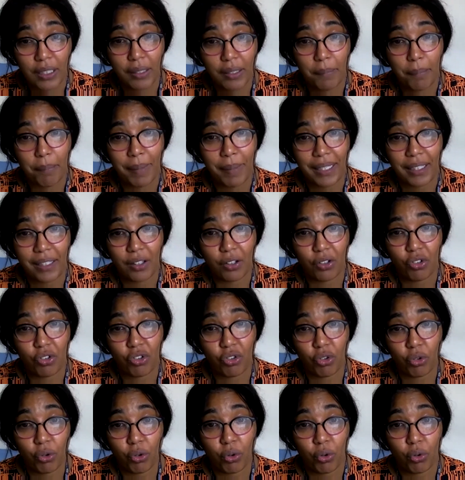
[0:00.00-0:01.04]
making
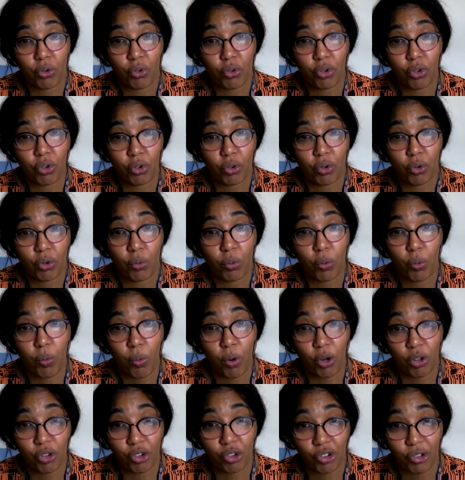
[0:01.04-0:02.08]
sure to
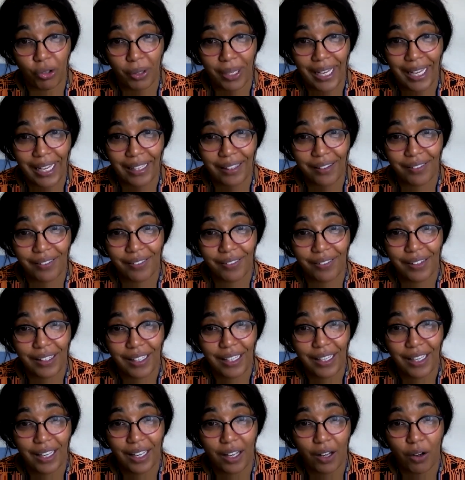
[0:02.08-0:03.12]
wash your hands
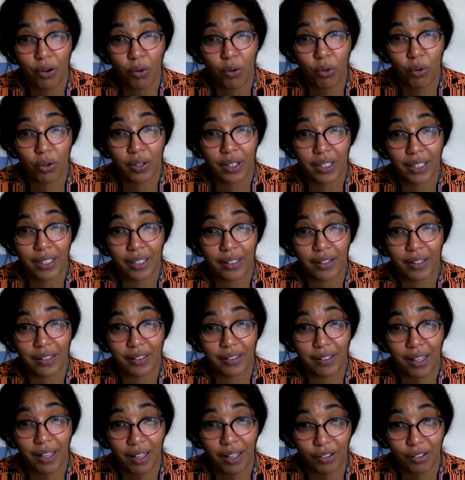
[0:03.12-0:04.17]
at all the
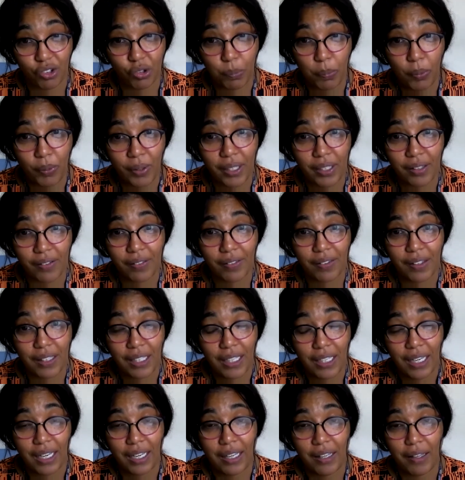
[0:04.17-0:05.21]
touch points,
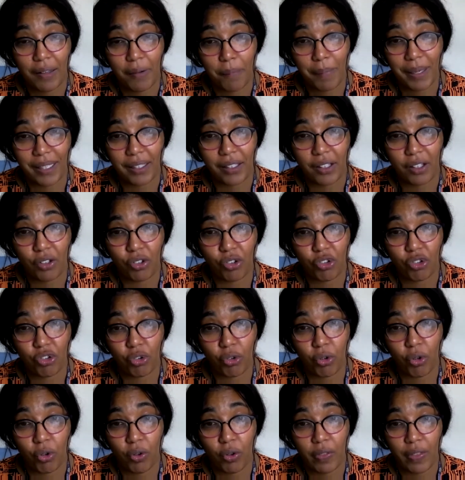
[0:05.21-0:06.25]
and making
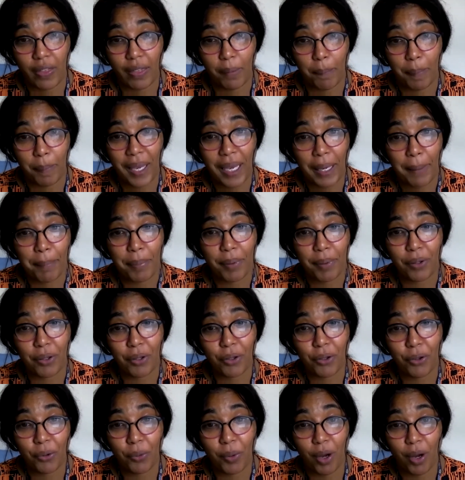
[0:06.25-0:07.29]
sure that people
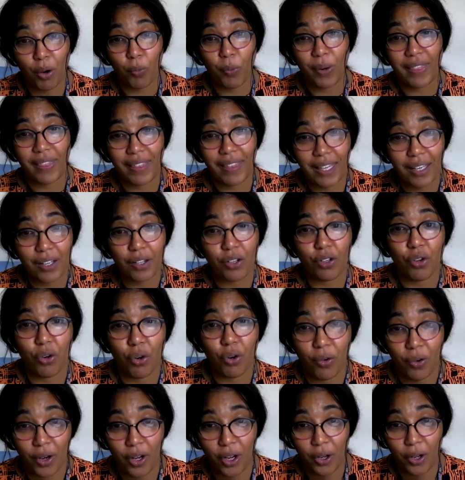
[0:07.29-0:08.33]
who are within
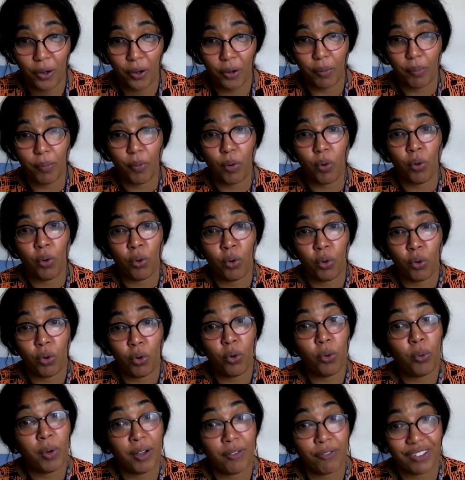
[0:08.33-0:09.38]
your home or
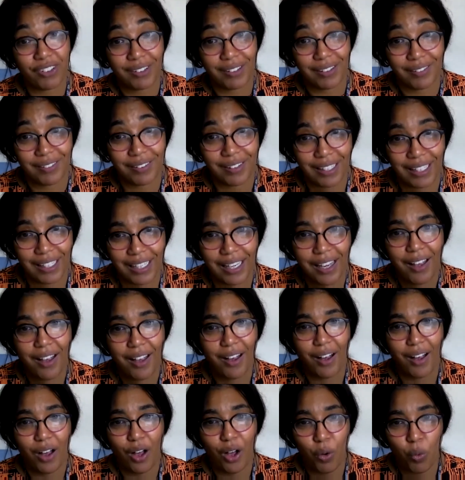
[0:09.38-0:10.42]
who are visiting
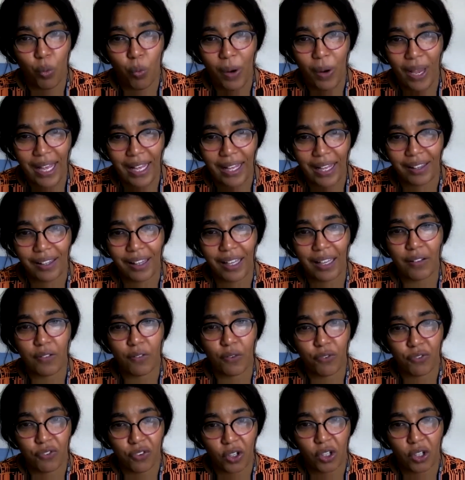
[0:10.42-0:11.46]
are well and
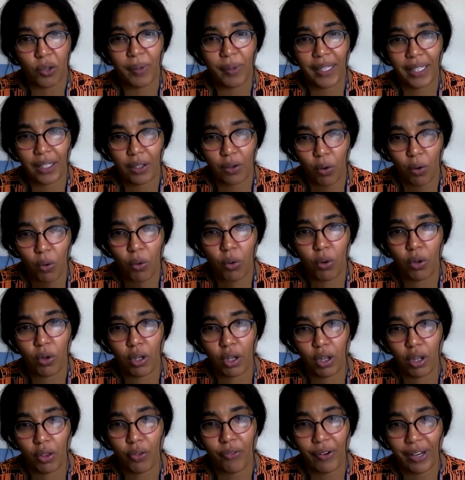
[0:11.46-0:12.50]
following
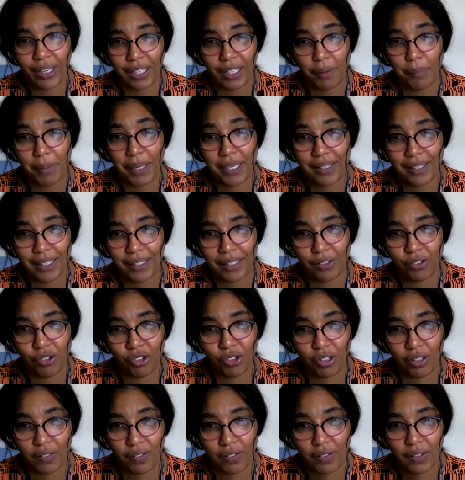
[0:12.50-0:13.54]
all the
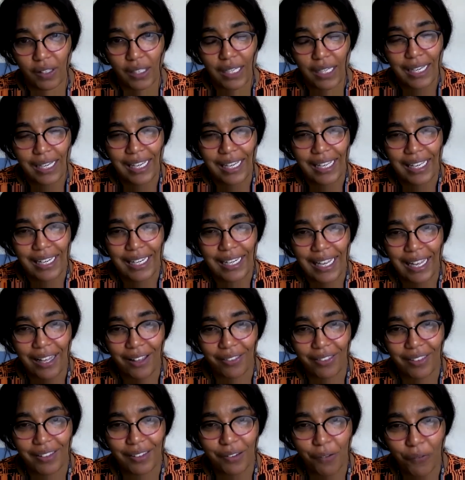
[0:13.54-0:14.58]
recommendations. Now,
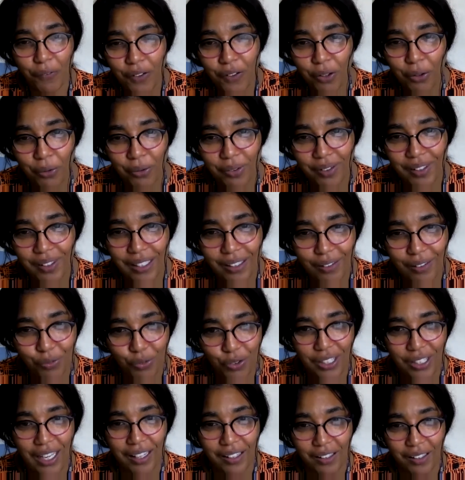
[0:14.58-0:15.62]
the difficulties for
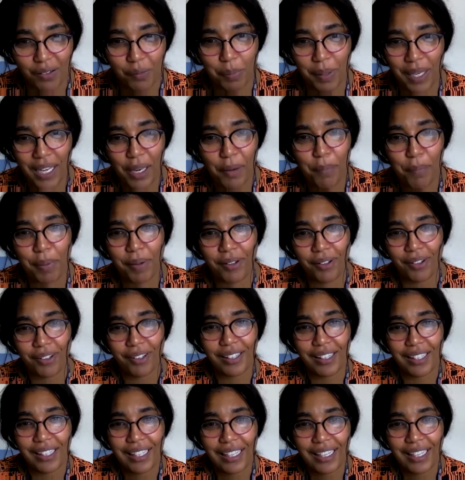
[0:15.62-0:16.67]
young
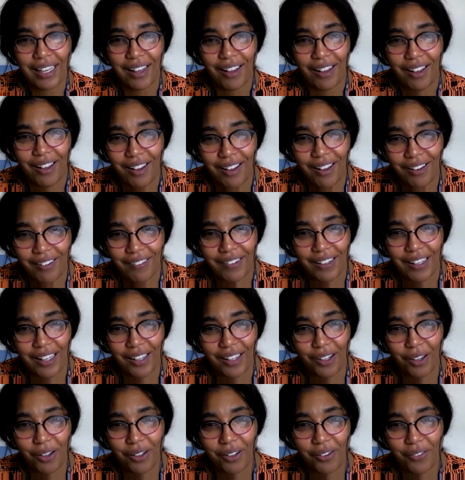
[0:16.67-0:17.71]
people are a
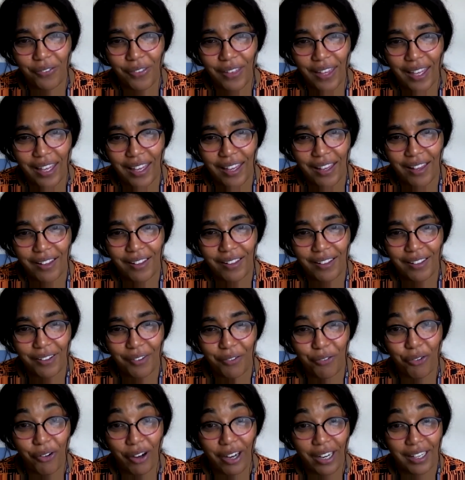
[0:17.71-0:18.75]
lot of their
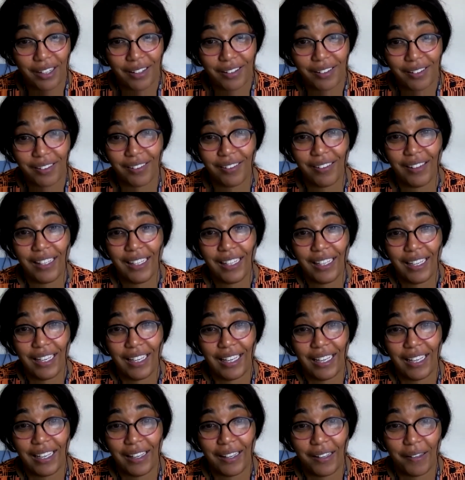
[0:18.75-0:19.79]
friends
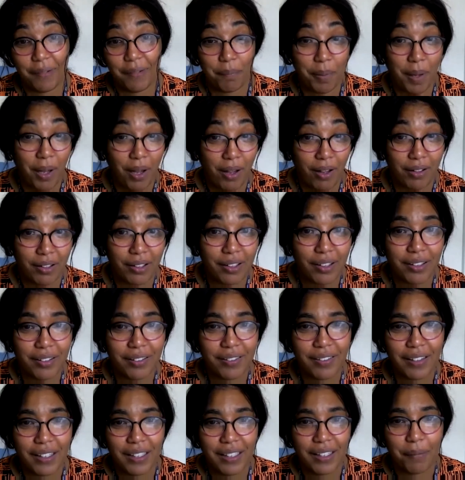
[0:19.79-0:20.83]
and
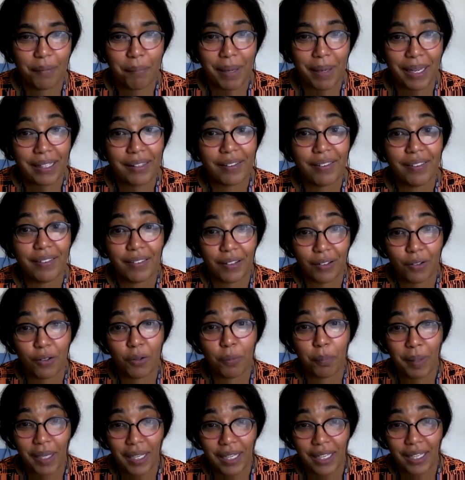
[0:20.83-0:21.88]
partners may still
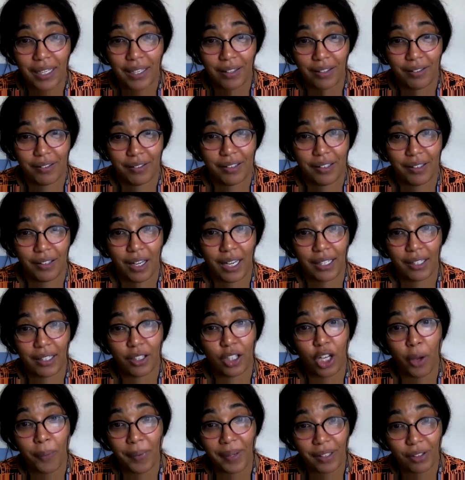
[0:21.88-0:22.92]
be either
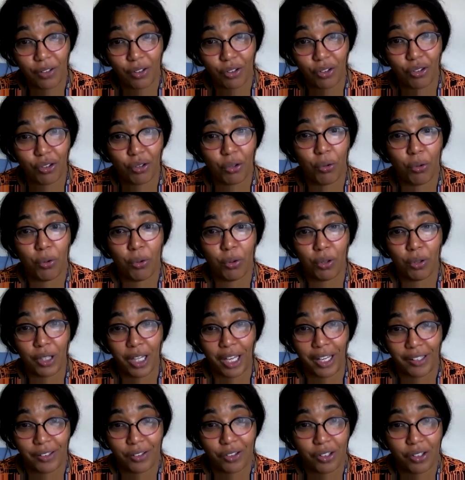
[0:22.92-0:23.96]
going to school,
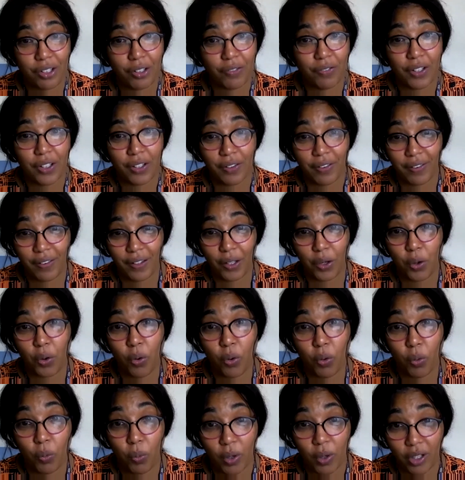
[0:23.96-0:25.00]
going to university,
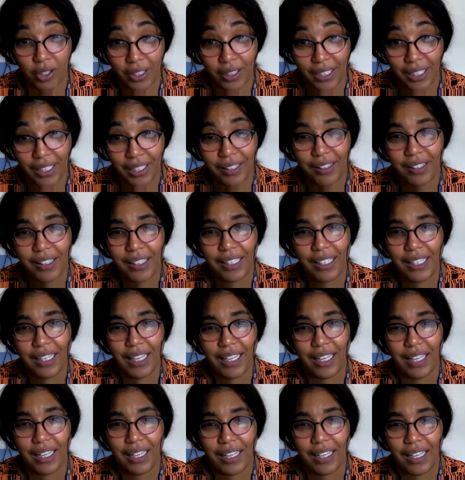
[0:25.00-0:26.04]
or working.
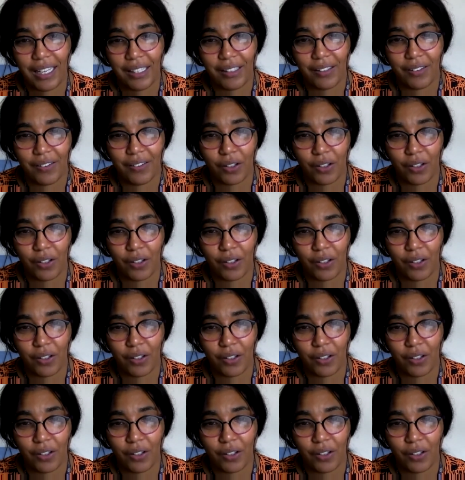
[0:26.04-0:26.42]
And so